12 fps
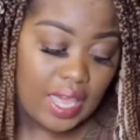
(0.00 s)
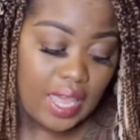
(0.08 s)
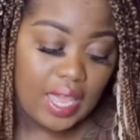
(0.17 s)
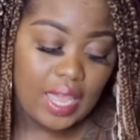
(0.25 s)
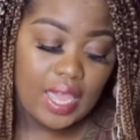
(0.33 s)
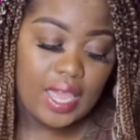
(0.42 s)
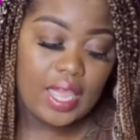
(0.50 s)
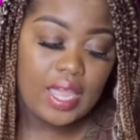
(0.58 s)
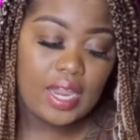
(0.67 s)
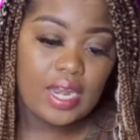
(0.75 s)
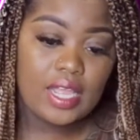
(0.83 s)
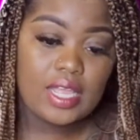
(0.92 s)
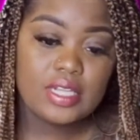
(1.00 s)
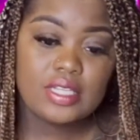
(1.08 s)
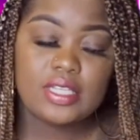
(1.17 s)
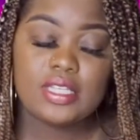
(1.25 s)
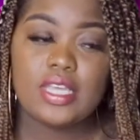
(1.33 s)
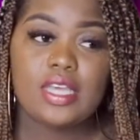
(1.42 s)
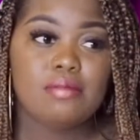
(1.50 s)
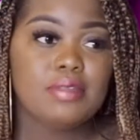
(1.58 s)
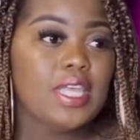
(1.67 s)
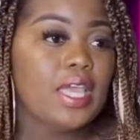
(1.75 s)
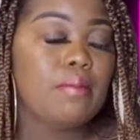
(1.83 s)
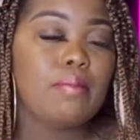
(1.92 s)
And to see him
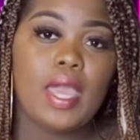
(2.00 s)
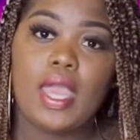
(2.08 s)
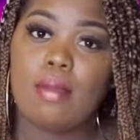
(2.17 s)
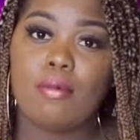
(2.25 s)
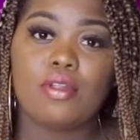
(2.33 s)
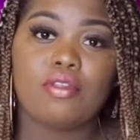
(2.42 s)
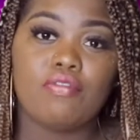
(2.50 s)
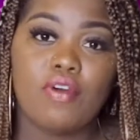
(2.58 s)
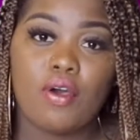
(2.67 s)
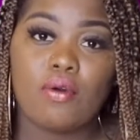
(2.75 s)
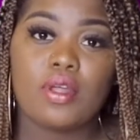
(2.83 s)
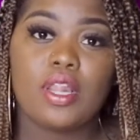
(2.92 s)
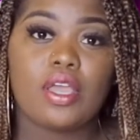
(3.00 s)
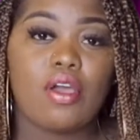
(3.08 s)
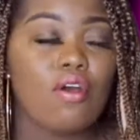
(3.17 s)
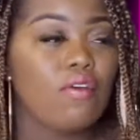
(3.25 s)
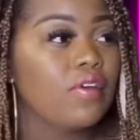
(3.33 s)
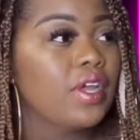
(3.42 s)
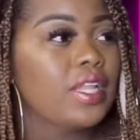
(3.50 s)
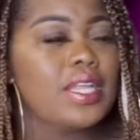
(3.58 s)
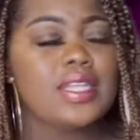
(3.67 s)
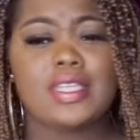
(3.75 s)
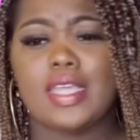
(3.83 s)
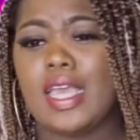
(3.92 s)
saying babe on the phone, click over, and
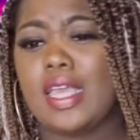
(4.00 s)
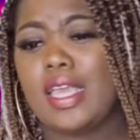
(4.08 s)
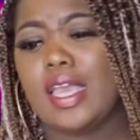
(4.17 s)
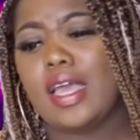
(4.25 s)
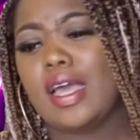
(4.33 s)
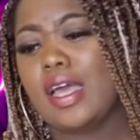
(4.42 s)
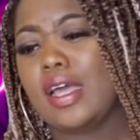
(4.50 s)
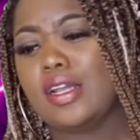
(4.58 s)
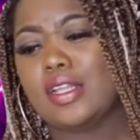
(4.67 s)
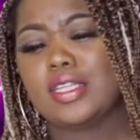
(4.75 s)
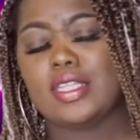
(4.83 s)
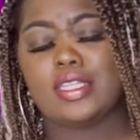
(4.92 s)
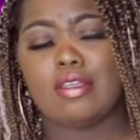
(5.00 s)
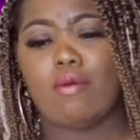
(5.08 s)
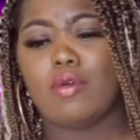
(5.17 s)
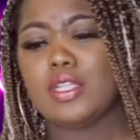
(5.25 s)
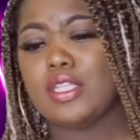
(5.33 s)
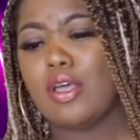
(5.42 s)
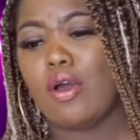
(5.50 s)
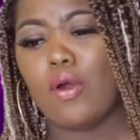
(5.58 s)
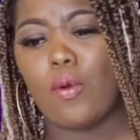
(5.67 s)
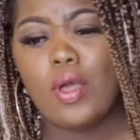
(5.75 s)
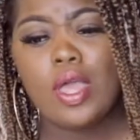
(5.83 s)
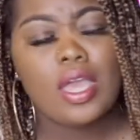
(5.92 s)
then say, yeah, this is
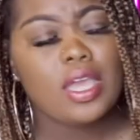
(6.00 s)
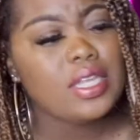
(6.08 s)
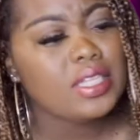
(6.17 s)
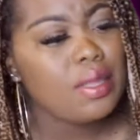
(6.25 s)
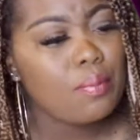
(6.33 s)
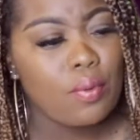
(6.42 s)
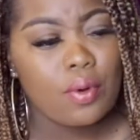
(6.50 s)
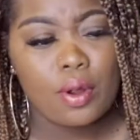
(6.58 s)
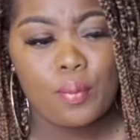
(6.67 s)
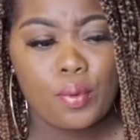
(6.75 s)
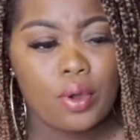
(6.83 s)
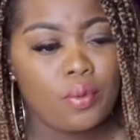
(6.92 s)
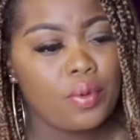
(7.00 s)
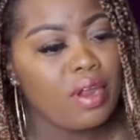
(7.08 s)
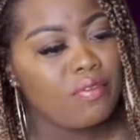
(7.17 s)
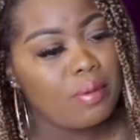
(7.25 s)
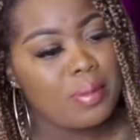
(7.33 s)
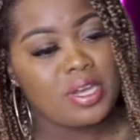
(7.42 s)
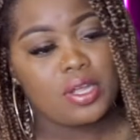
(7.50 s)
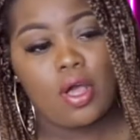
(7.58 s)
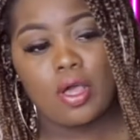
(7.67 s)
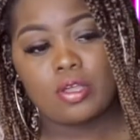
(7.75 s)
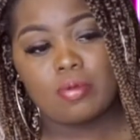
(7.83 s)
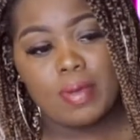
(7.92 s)
so-and-so, he's in Bora Bora, whatever, I'm gonna have to
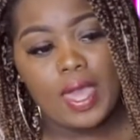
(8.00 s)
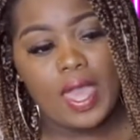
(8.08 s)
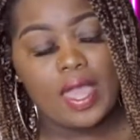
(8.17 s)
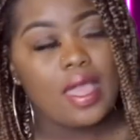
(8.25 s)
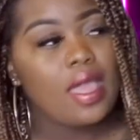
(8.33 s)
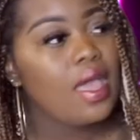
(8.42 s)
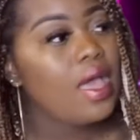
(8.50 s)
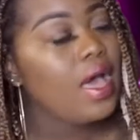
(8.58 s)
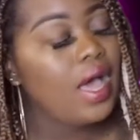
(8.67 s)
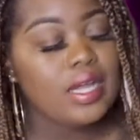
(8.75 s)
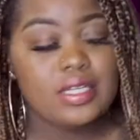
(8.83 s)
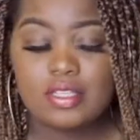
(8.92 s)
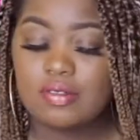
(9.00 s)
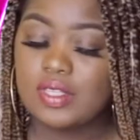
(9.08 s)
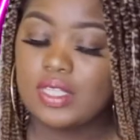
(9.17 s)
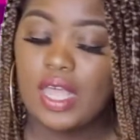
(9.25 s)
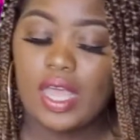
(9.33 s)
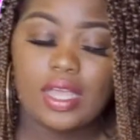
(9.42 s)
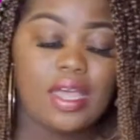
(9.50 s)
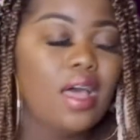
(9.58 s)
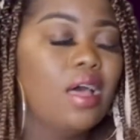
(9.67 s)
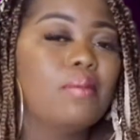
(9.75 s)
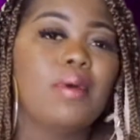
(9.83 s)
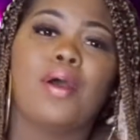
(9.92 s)
call you back. I just was like,
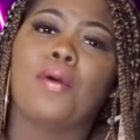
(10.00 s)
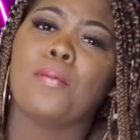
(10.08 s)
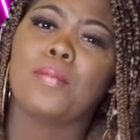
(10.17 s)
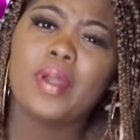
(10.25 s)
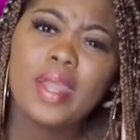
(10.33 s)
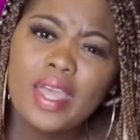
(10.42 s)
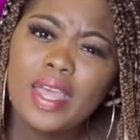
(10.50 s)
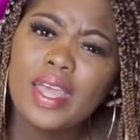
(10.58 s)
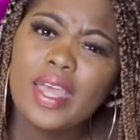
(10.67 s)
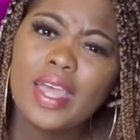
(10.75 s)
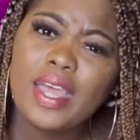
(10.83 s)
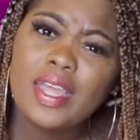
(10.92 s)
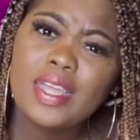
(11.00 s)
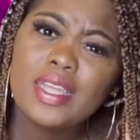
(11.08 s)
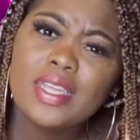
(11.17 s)
come on, bruh.